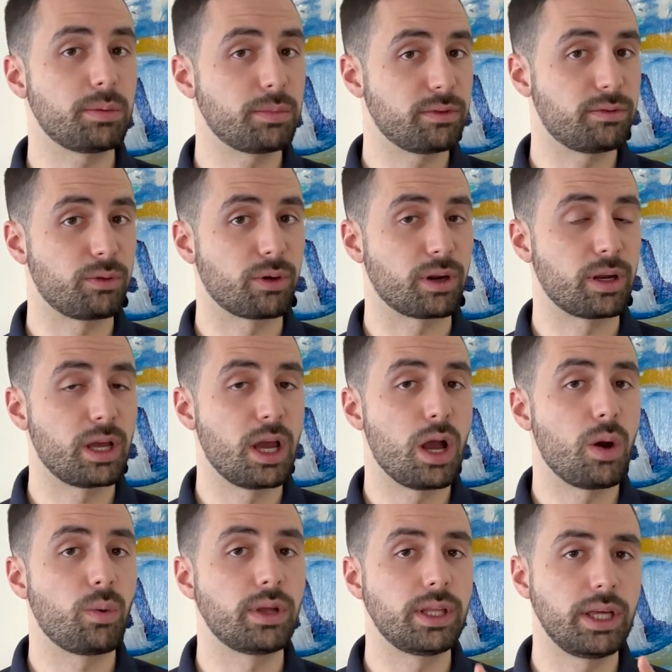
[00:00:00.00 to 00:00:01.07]
number 4,
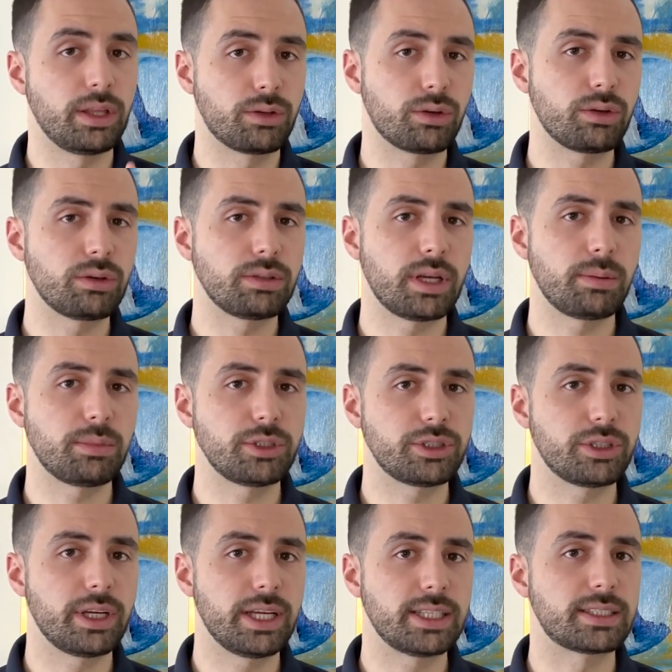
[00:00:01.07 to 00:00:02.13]
when the internal temperature
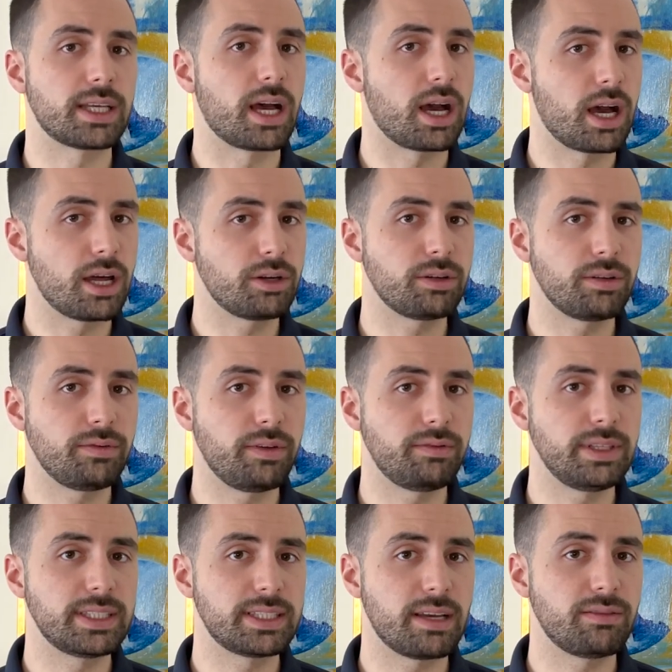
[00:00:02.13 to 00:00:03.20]
hits
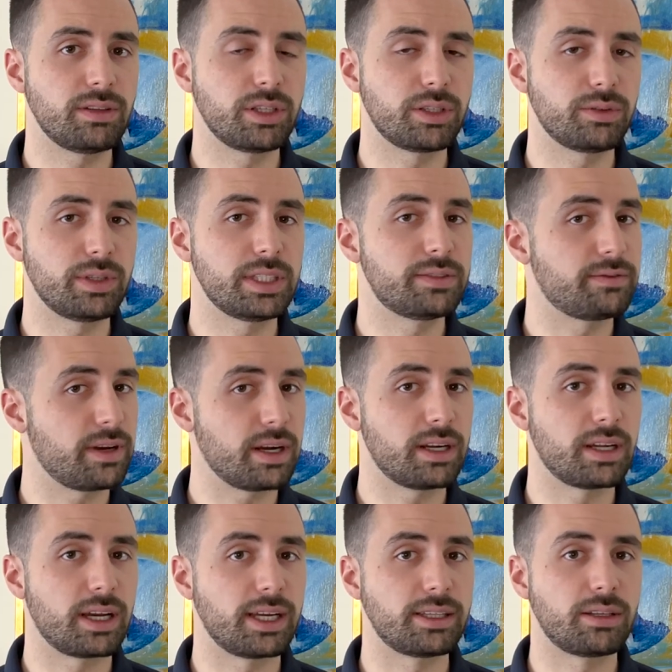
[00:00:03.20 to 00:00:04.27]
157 degrees
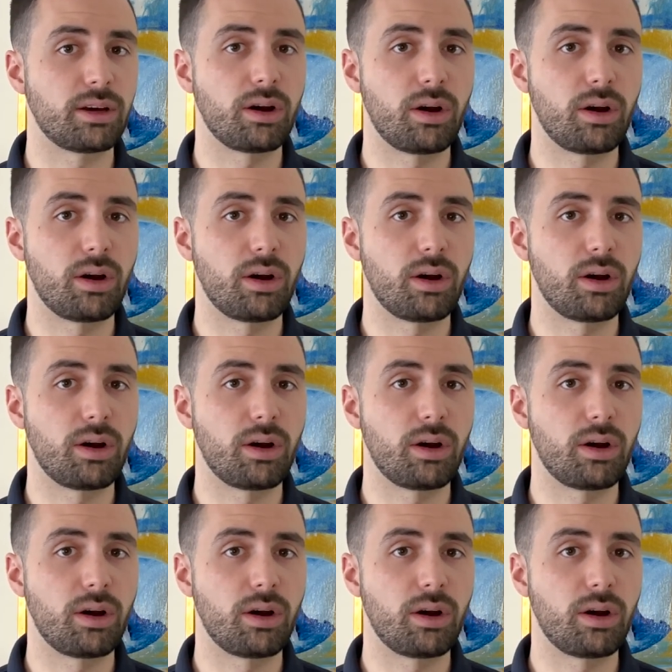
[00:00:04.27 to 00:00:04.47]
Fahrenheit